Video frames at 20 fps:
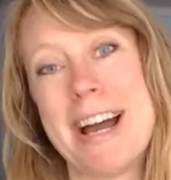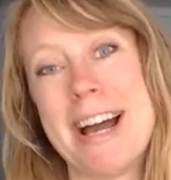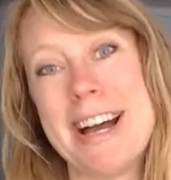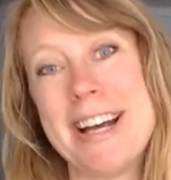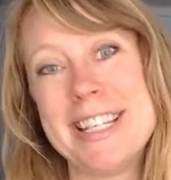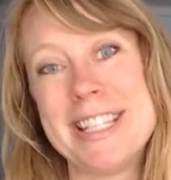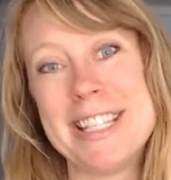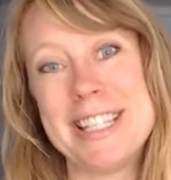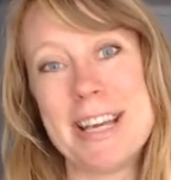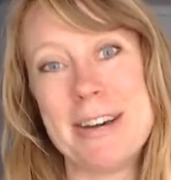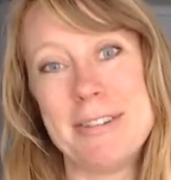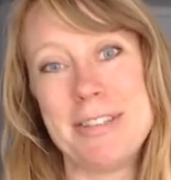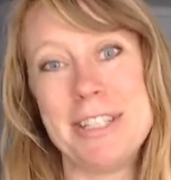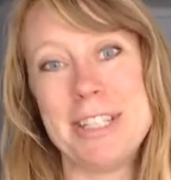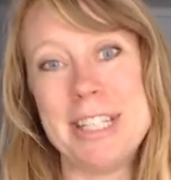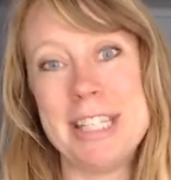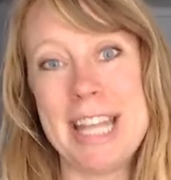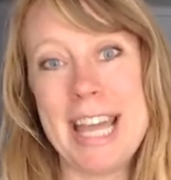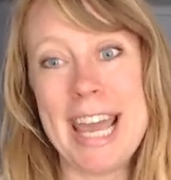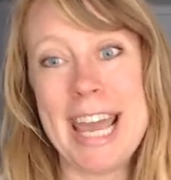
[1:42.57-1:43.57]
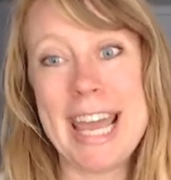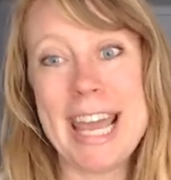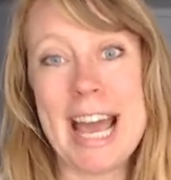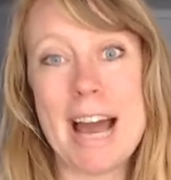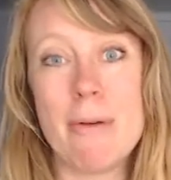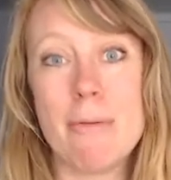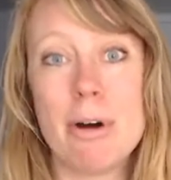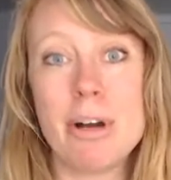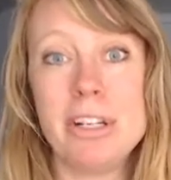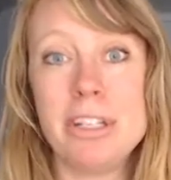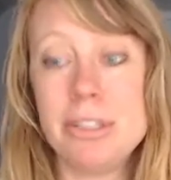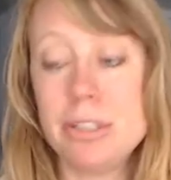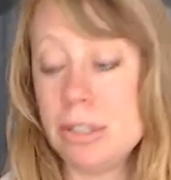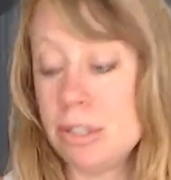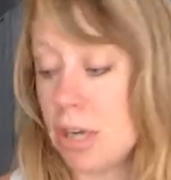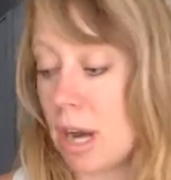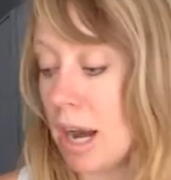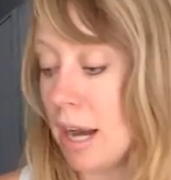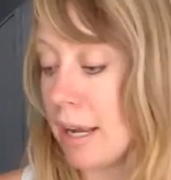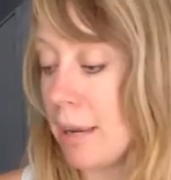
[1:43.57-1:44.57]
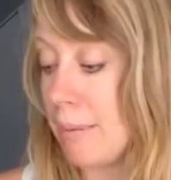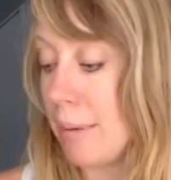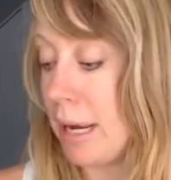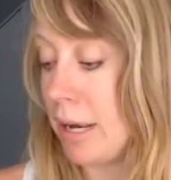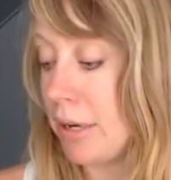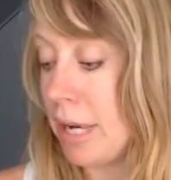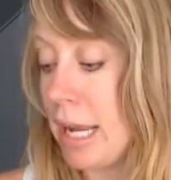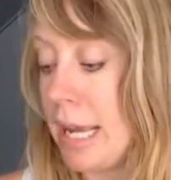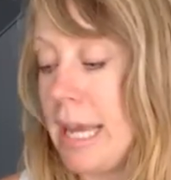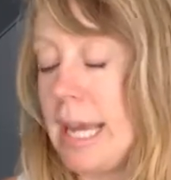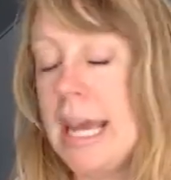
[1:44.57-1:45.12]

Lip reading: So today I wanted to talk about